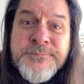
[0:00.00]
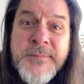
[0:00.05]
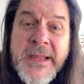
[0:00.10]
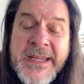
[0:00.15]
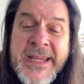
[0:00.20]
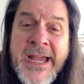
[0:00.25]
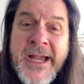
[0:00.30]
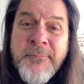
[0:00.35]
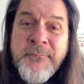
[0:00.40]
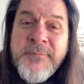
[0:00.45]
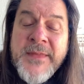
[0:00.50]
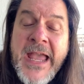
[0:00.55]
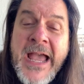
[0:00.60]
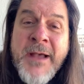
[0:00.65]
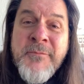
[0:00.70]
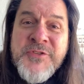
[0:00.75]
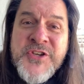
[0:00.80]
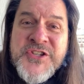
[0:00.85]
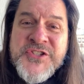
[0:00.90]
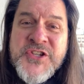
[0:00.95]
Yeah,
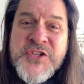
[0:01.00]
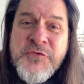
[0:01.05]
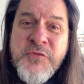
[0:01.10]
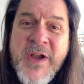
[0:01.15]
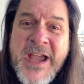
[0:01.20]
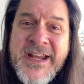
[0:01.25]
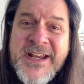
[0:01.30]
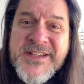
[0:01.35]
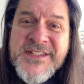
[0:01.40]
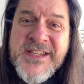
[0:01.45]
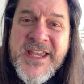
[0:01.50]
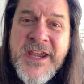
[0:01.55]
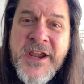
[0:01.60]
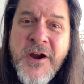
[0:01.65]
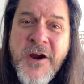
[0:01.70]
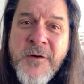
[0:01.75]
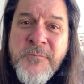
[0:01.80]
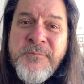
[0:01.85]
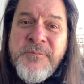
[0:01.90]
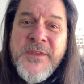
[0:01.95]
I'm just as right as they
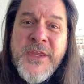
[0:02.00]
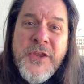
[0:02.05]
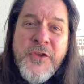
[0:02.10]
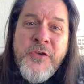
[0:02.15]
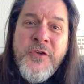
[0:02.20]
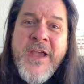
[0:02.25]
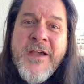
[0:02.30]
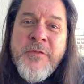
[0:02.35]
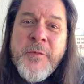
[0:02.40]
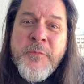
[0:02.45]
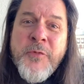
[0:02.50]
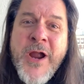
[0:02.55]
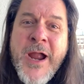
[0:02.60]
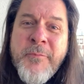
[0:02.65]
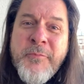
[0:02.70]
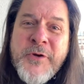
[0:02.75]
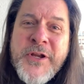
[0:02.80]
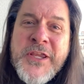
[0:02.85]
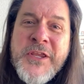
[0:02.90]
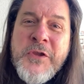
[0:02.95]
are. You have a
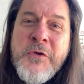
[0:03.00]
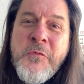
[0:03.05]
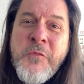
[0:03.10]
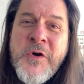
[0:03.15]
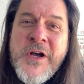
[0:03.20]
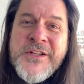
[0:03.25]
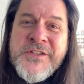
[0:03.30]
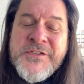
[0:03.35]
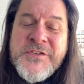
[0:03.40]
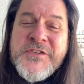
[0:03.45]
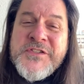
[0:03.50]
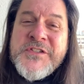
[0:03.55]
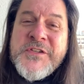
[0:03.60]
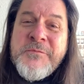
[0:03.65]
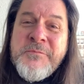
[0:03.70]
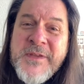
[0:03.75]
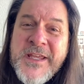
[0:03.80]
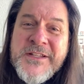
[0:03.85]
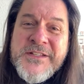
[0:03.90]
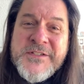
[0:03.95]
property you want to
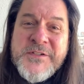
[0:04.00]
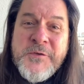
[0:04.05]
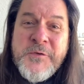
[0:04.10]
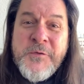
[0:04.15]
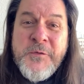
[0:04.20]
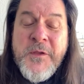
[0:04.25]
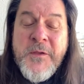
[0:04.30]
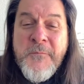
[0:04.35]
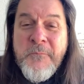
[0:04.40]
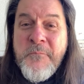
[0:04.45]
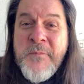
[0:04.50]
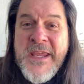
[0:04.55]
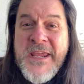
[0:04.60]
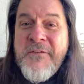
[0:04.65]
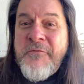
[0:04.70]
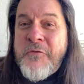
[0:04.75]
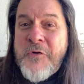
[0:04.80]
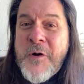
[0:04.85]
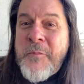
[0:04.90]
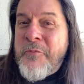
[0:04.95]
submit to me
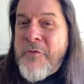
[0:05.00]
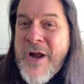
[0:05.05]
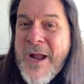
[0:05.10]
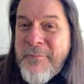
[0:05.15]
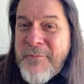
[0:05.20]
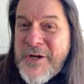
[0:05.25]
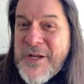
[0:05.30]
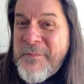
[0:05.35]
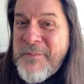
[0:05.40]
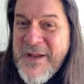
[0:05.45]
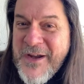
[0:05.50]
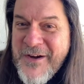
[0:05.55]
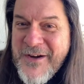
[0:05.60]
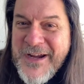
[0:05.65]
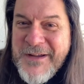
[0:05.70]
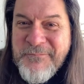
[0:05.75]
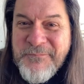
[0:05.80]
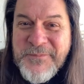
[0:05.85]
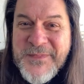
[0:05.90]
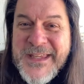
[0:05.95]
for a property
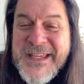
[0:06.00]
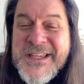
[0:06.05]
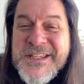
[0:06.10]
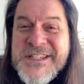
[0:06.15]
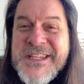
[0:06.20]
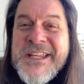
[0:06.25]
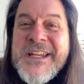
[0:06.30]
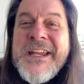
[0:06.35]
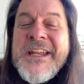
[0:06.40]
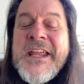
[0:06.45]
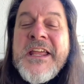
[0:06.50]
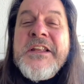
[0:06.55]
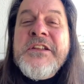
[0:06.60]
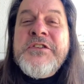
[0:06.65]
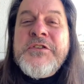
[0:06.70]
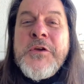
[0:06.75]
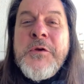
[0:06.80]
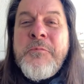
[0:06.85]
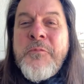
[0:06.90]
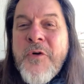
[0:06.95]
pairing? Send it in
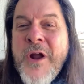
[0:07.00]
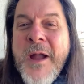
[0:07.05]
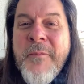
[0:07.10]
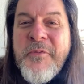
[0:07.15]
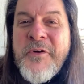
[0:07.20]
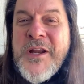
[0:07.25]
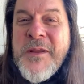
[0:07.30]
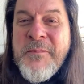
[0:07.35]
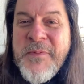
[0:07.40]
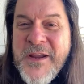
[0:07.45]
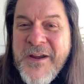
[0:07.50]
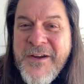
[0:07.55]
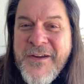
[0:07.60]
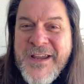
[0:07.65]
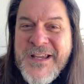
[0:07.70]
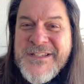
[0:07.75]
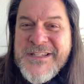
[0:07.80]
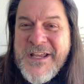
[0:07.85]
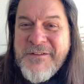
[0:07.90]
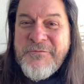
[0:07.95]
to
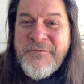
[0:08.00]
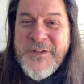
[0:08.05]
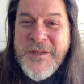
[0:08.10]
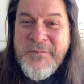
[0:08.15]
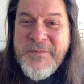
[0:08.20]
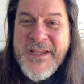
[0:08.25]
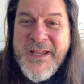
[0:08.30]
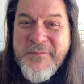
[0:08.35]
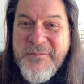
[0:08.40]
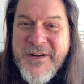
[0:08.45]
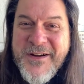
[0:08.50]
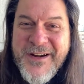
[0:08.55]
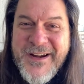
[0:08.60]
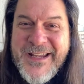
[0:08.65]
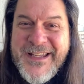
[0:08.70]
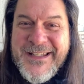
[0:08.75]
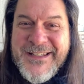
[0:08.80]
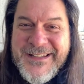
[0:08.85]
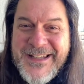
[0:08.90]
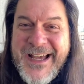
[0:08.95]

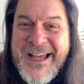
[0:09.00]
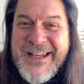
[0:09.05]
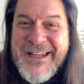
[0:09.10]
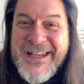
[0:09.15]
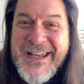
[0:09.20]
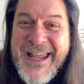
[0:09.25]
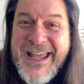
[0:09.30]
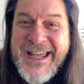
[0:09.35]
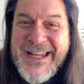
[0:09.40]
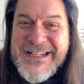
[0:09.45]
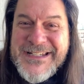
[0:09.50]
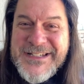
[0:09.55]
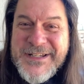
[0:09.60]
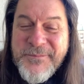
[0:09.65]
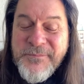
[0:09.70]
propertypairings@flippingamerica.net.